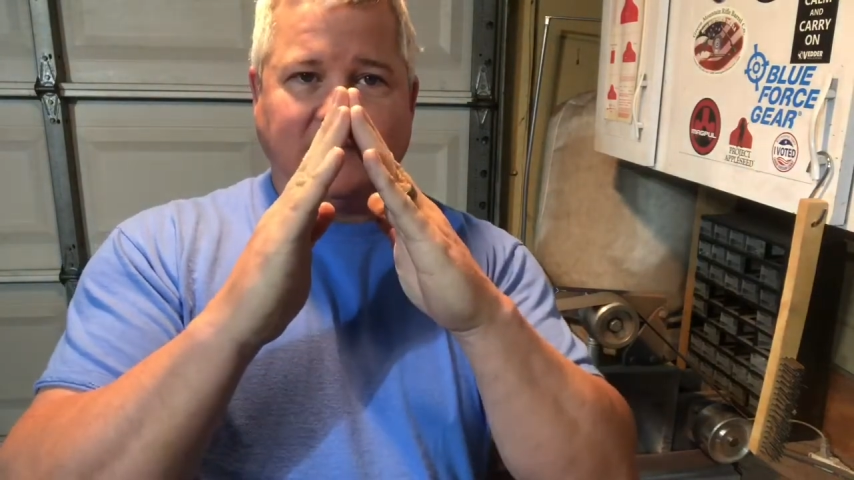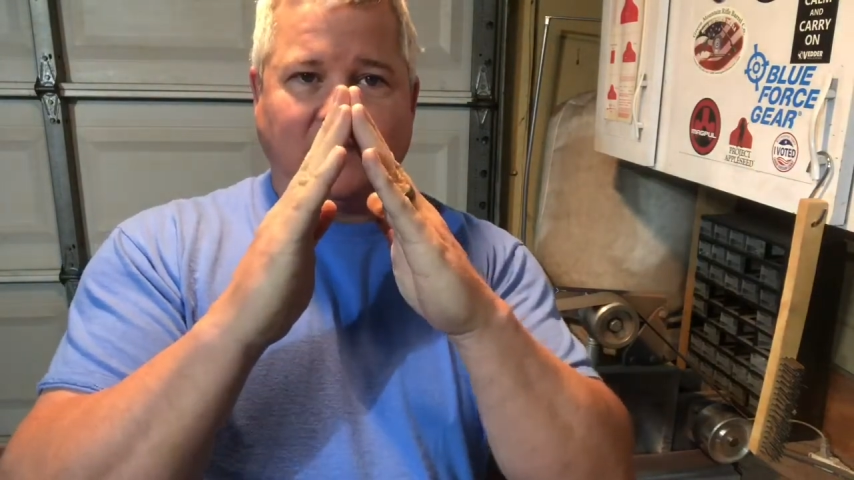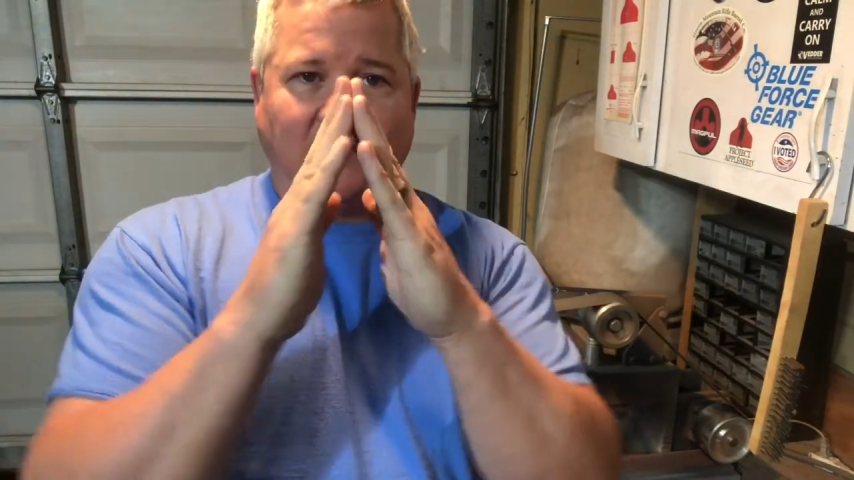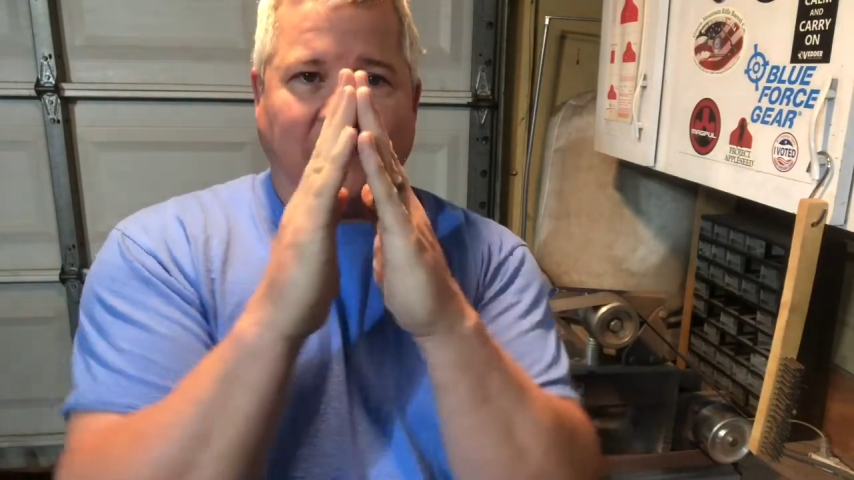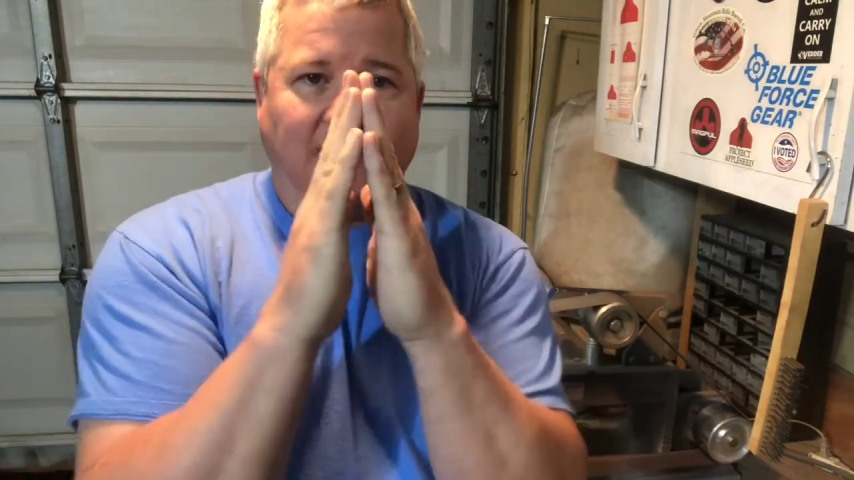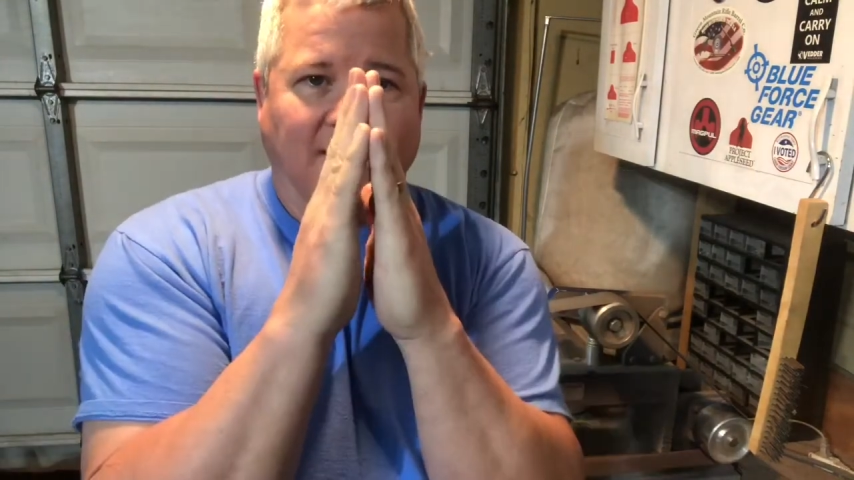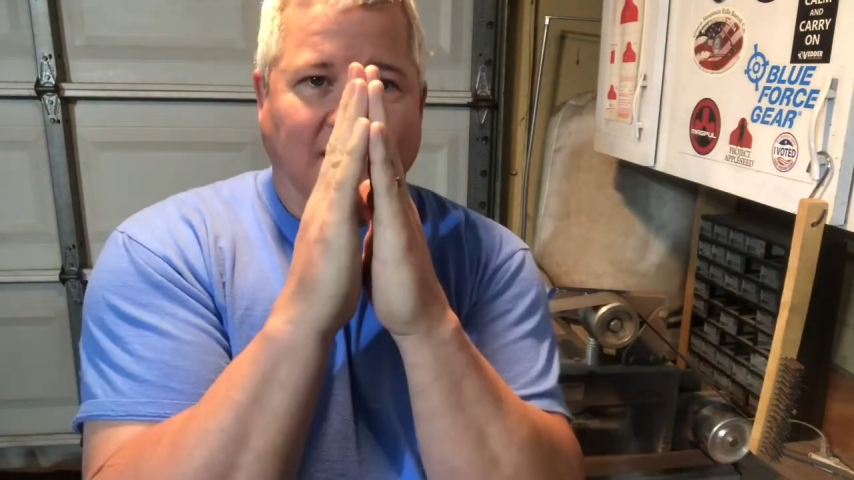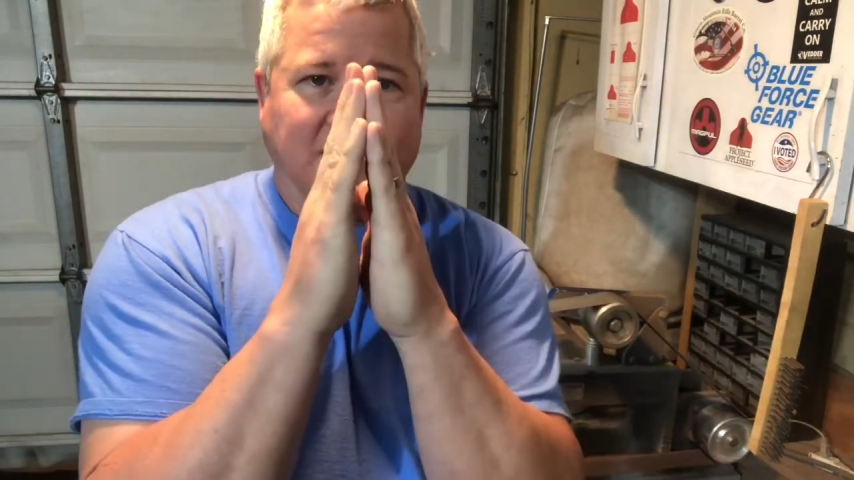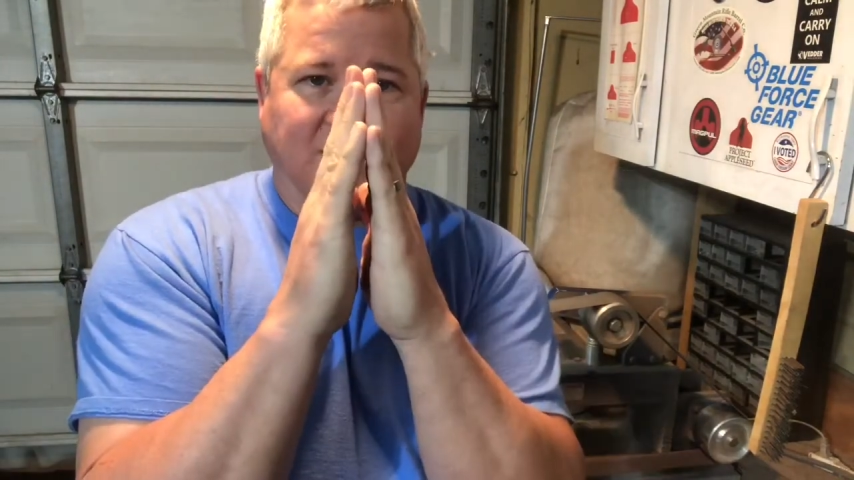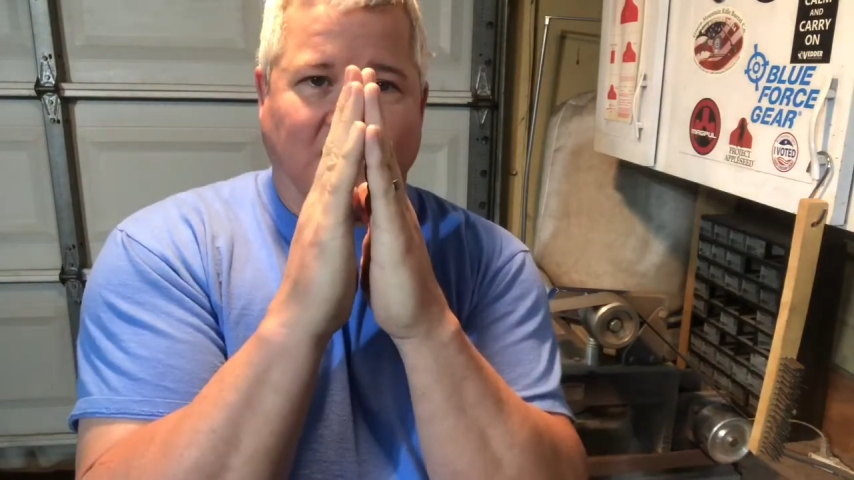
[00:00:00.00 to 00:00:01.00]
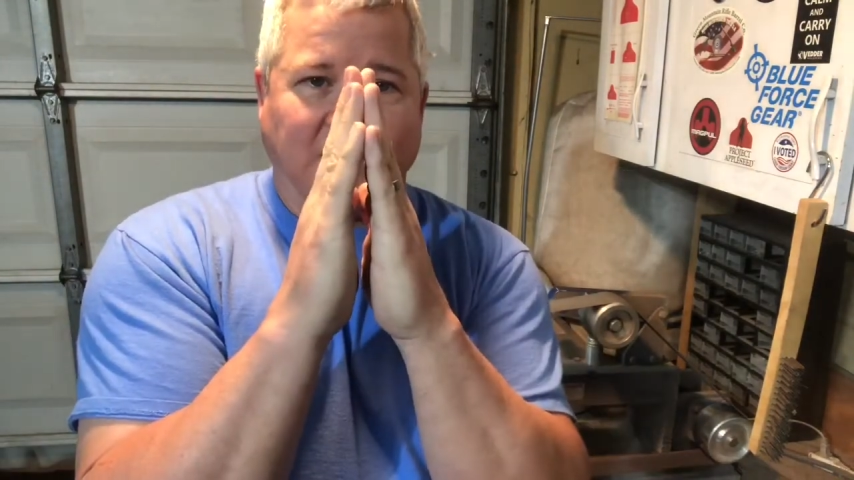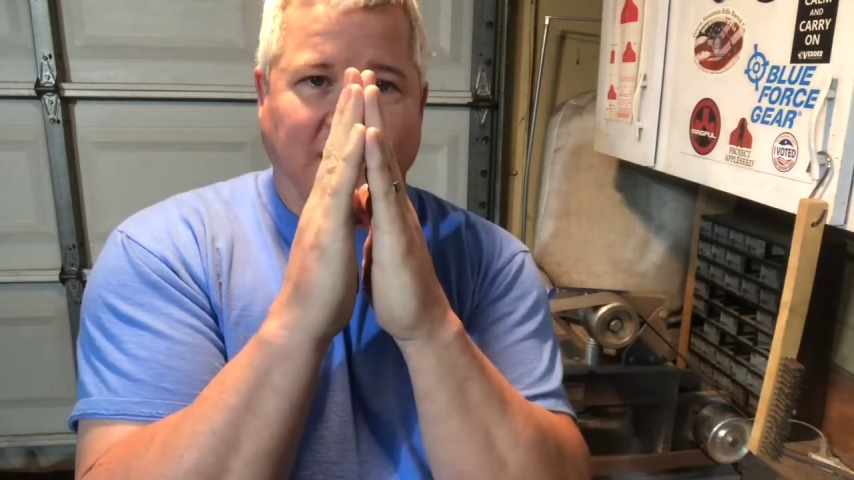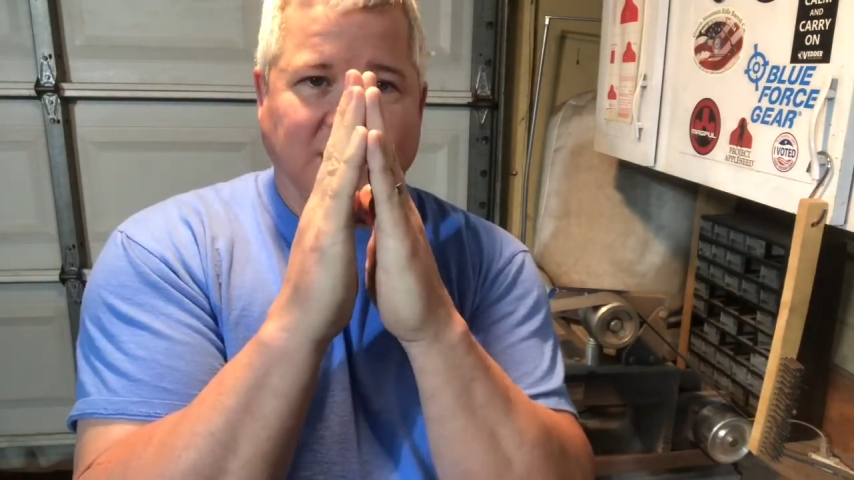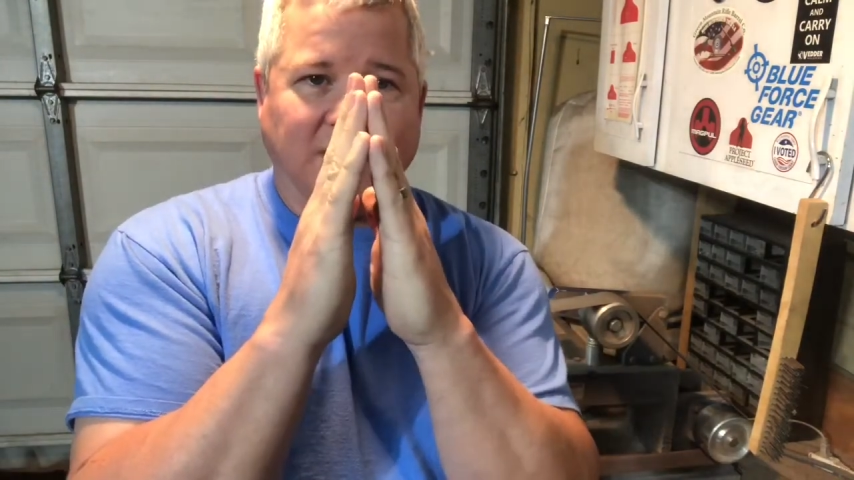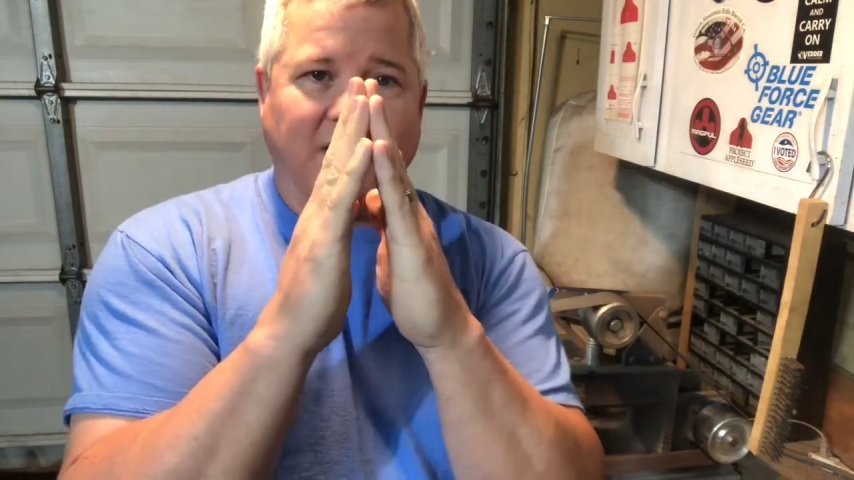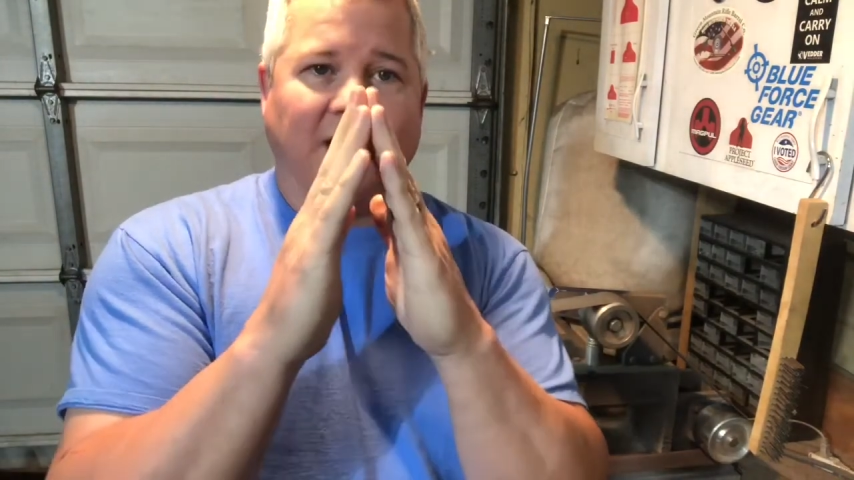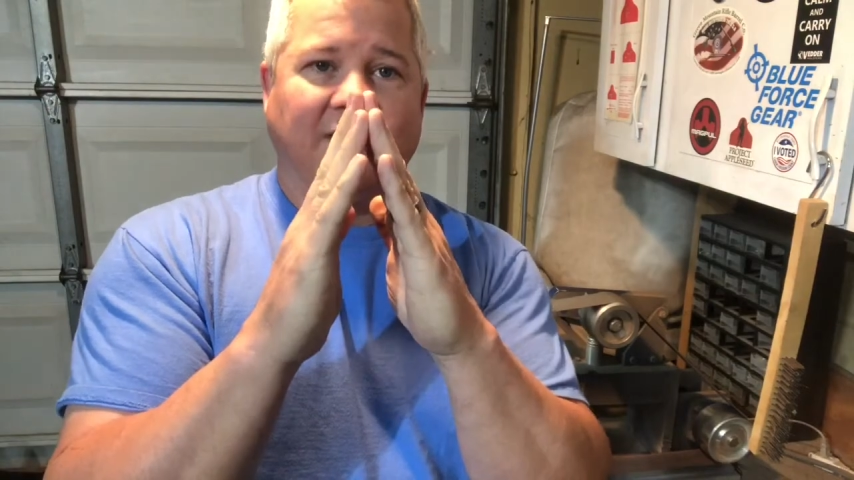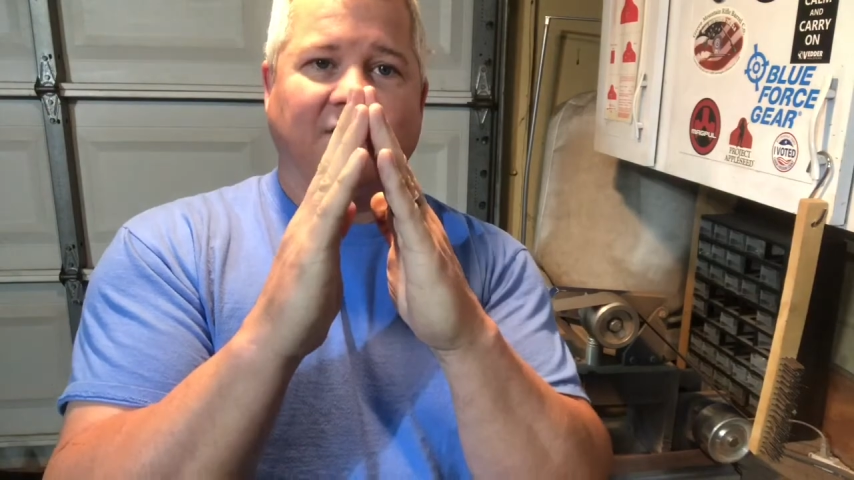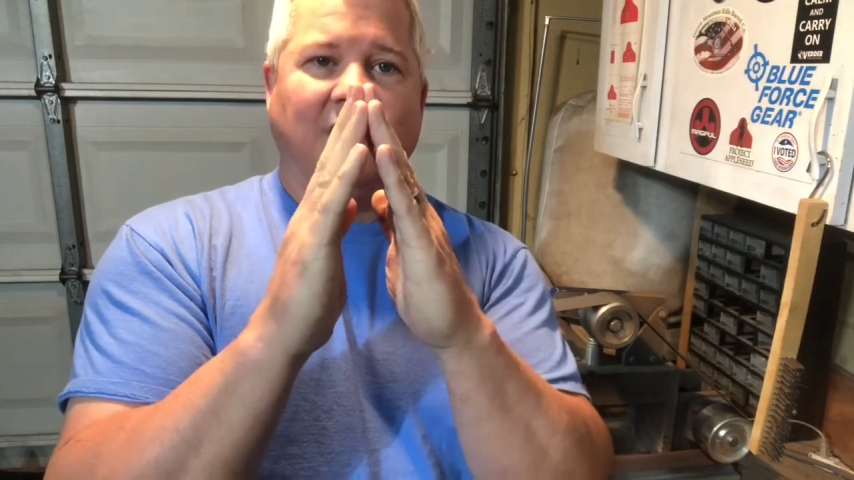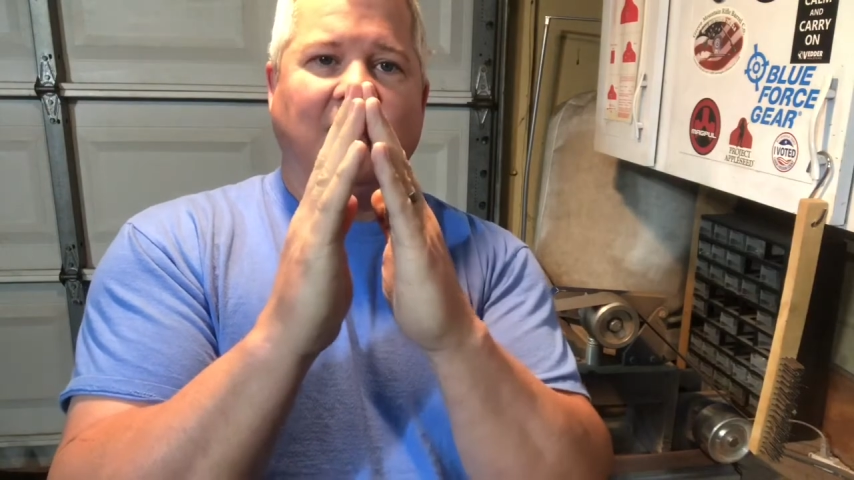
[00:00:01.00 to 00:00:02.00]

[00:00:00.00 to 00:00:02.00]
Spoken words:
or like this for a kitchen knife,